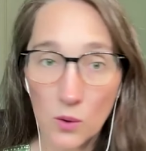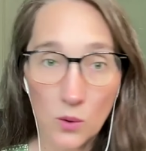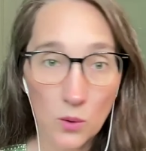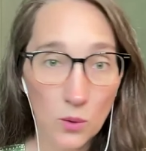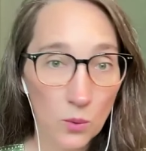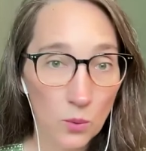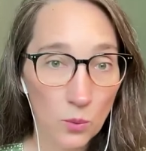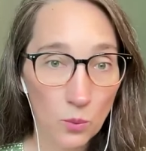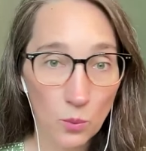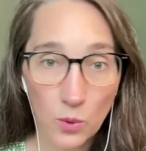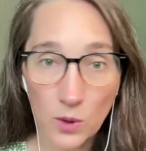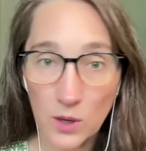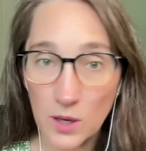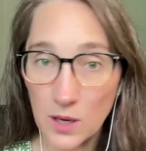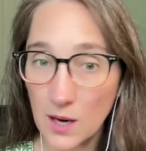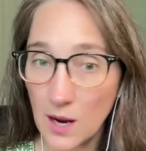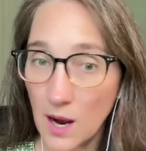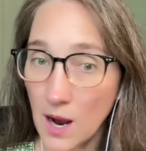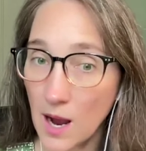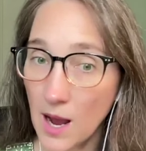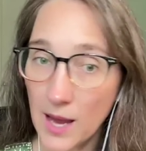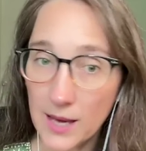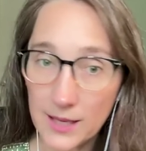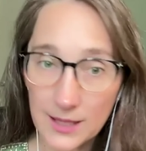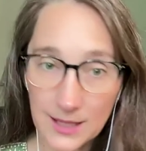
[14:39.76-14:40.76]
who were
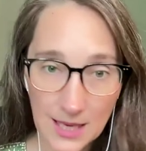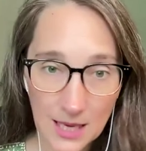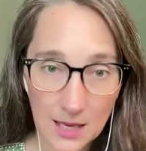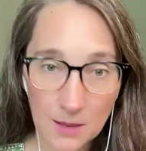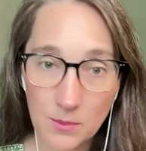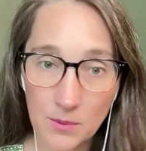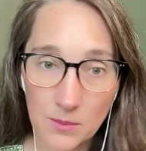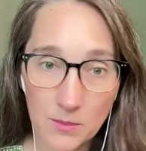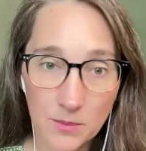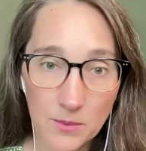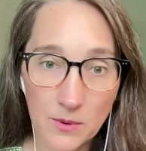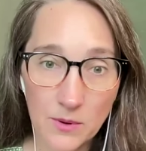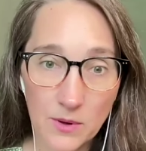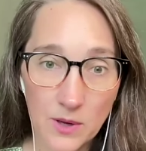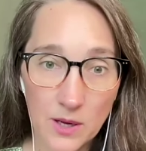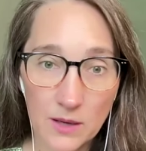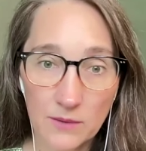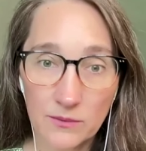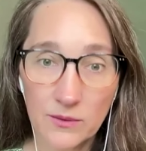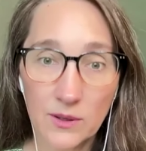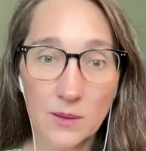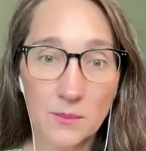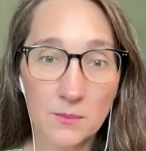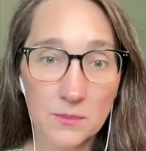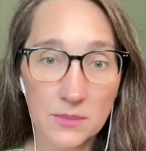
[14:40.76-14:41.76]
not capable
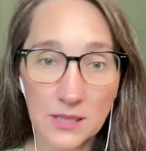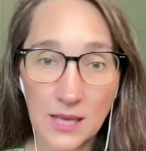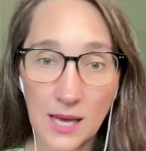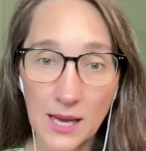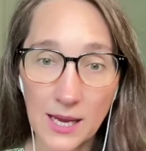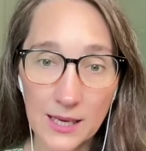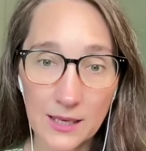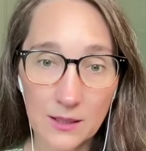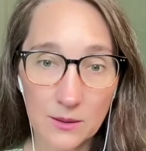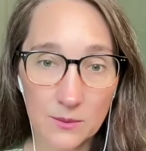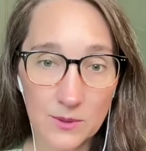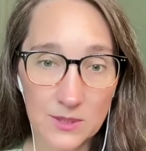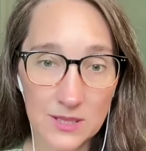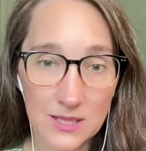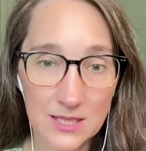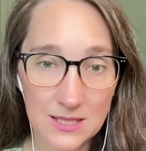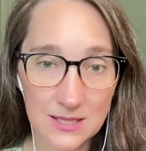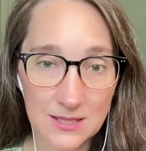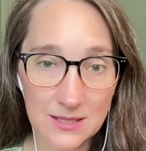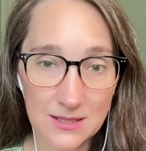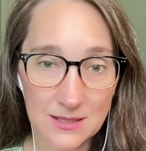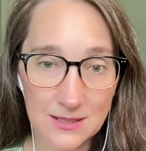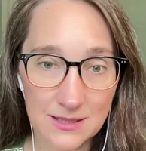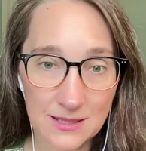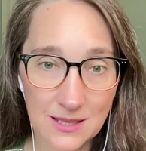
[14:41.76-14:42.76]
of complying with the
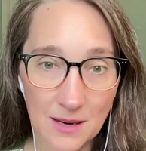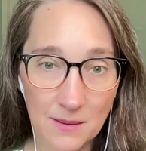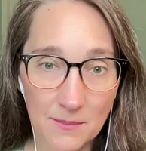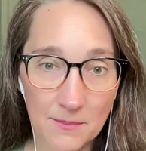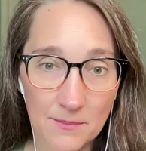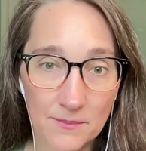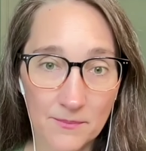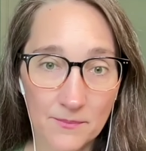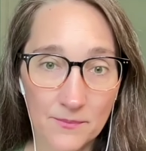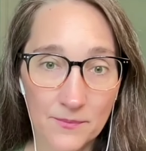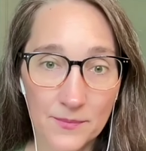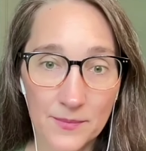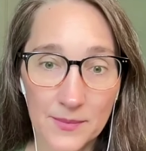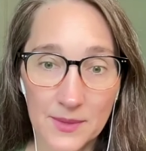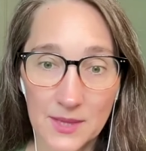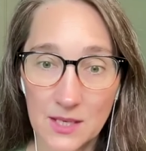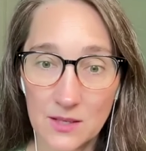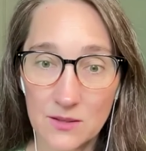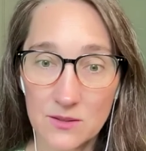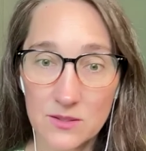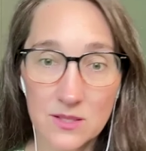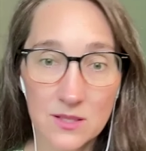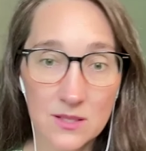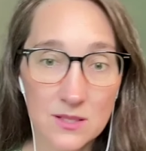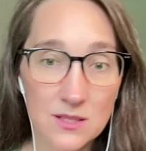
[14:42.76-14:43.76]
system.
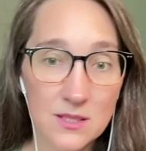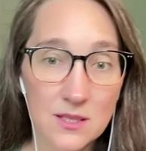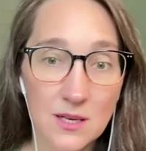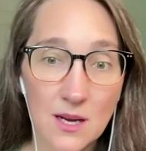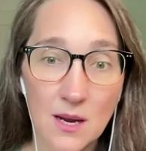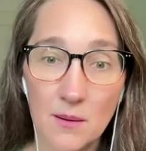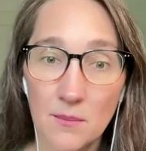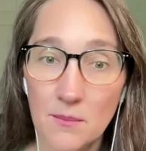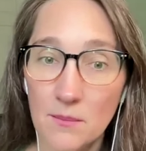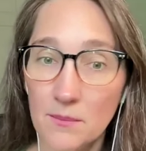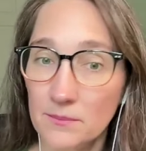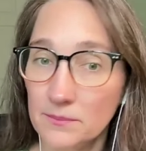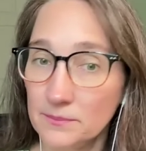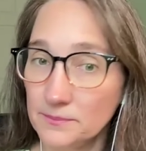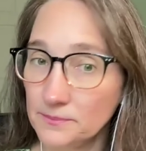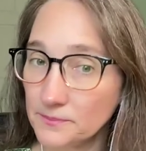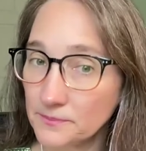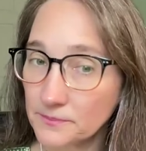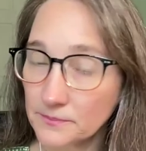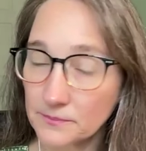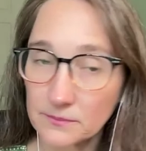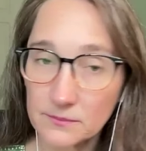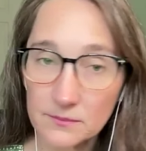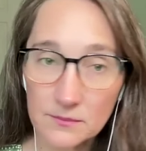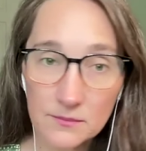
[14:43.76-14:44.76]
Their system
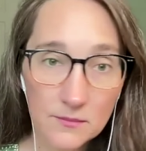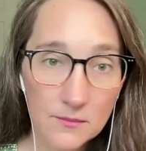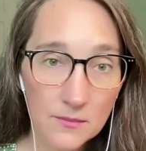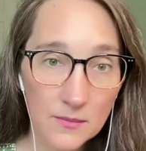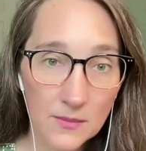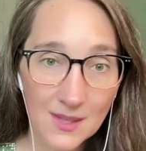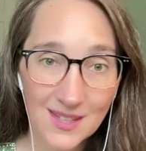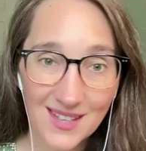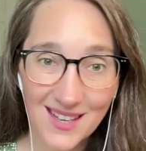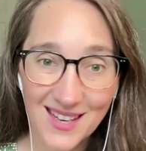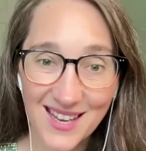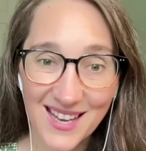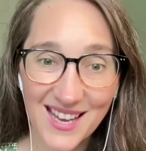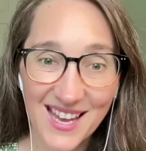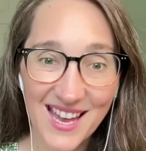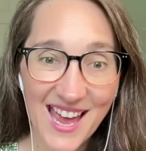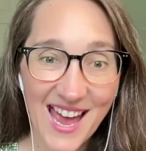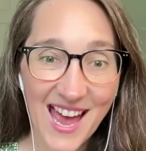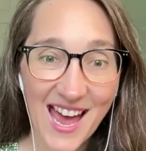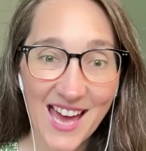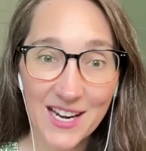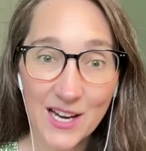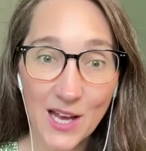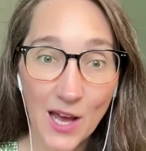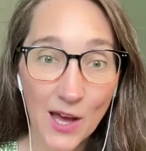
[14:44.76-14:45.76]

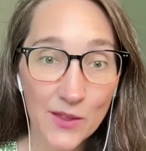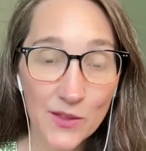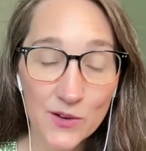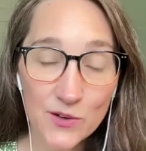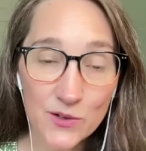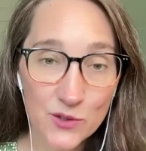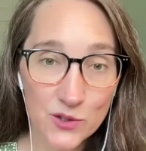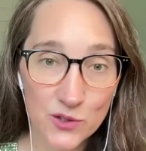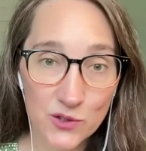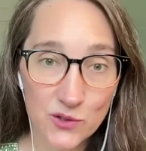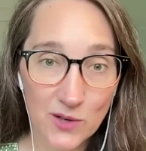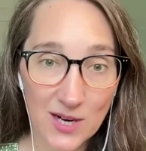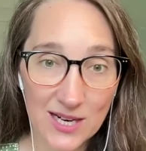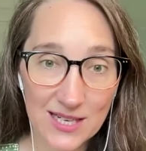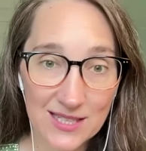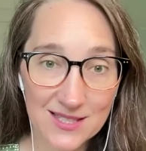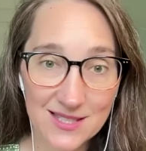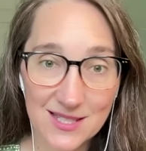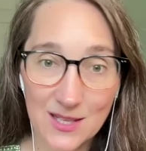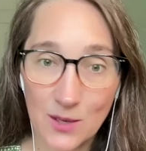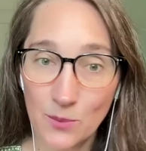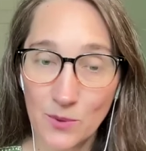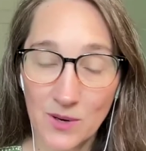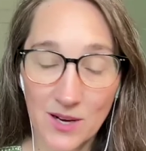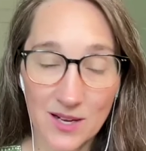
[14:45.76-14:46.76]
had other
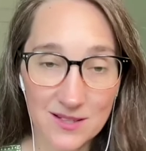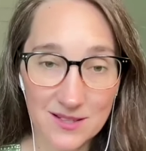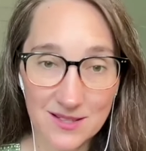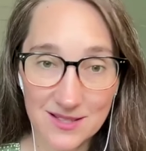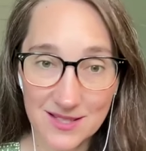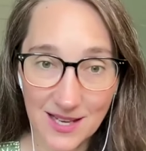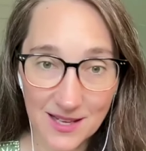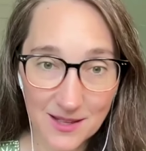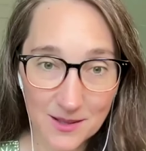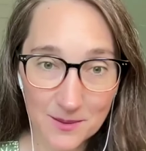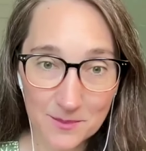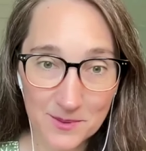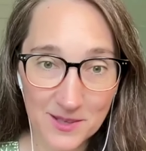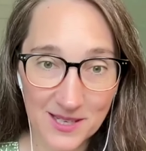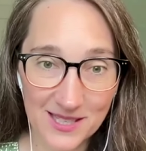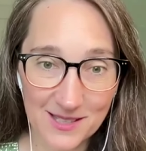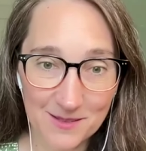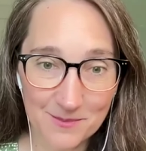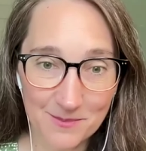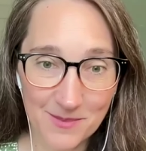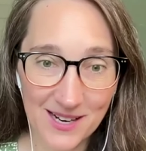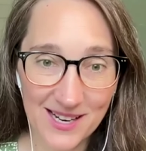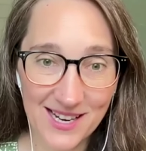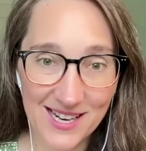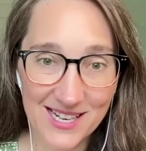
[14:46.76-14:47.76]
strengths that were not
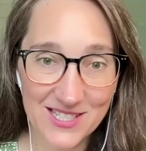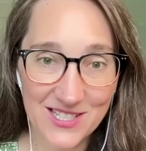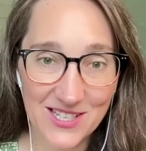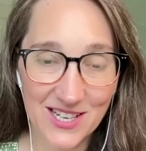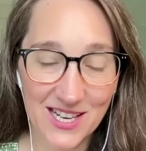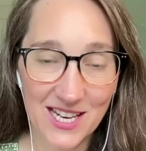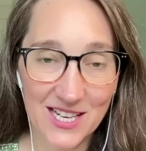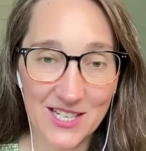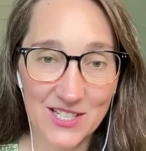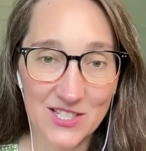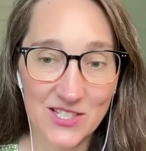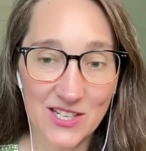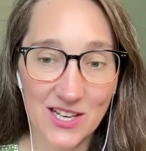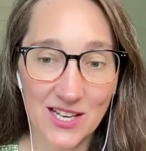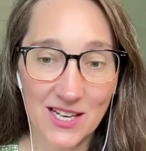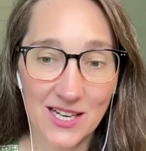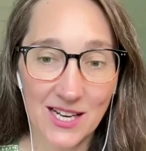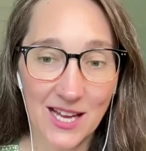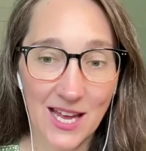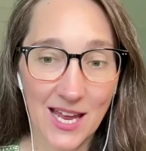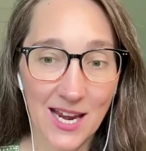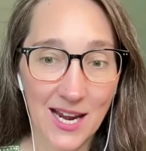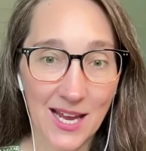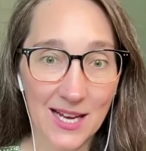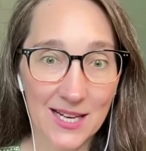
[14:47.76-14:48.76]
celebrated by
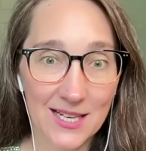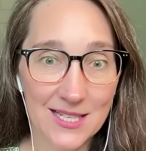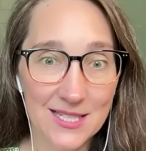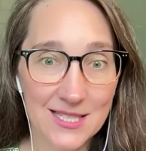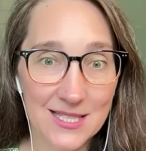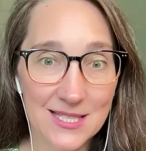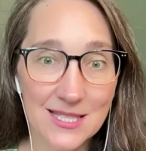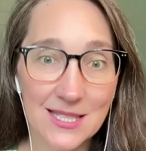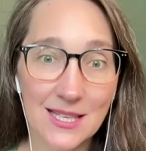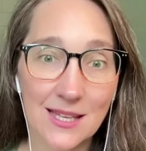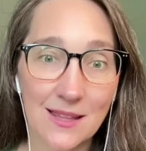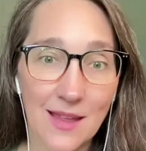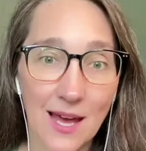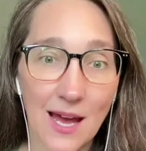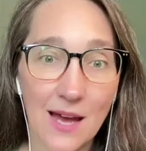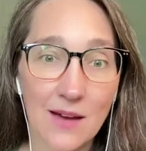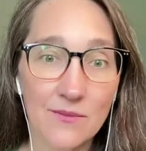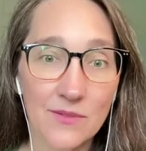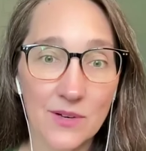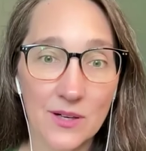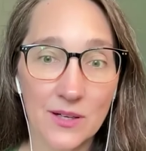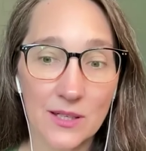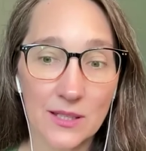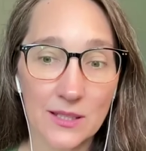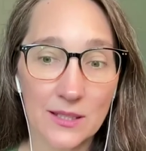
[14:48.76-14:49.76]
education. And I could see
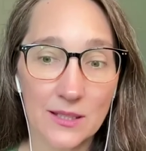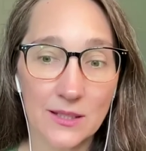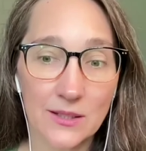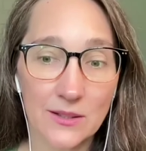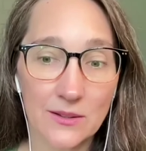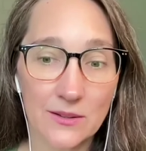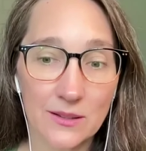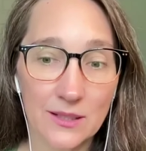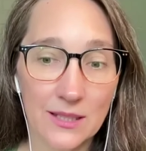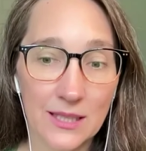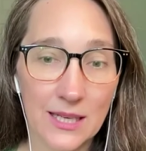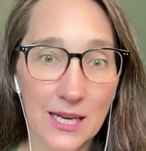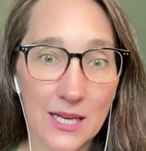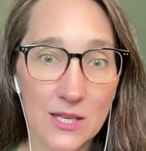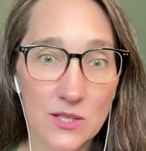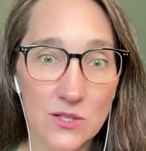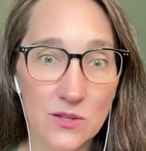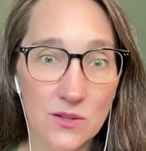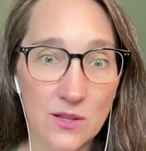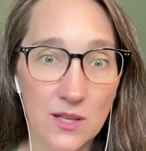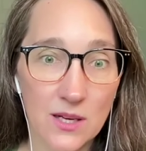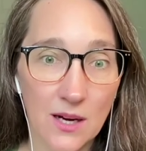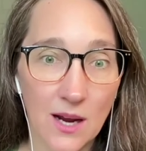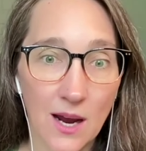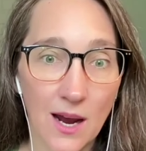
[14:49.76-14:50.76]
that very clearly. And
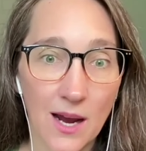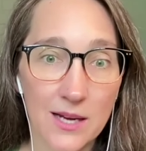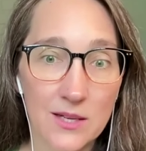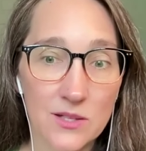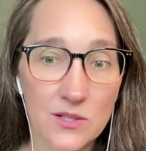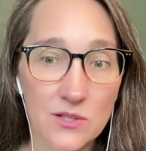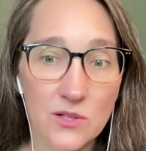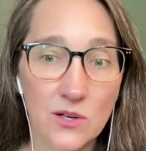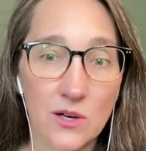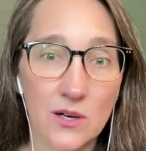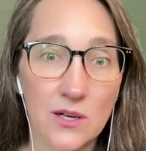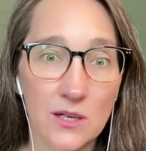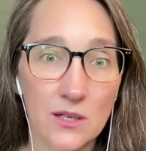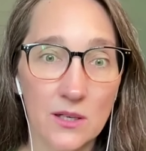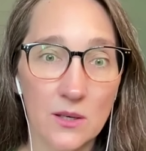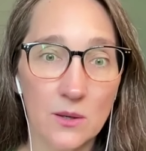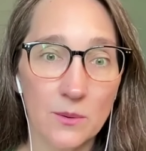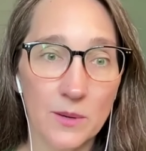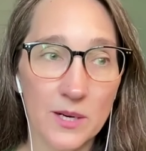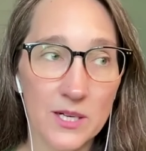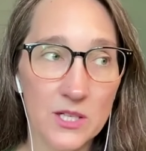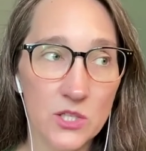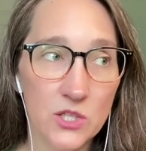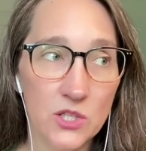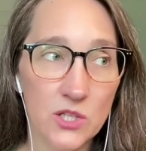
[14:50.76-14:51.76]
so then I started
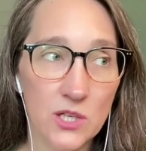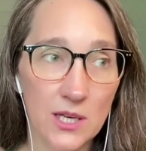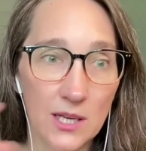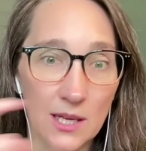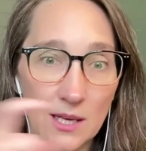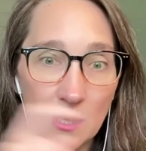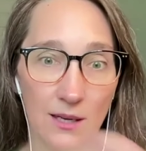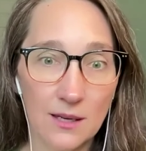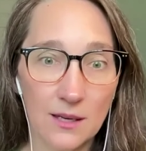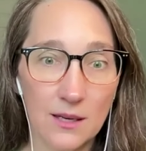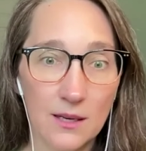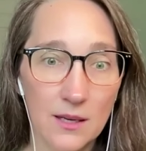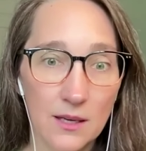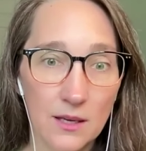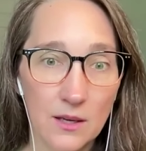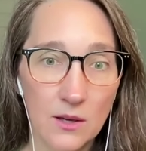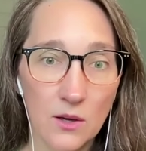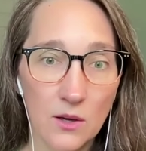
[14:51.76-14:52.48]
questioning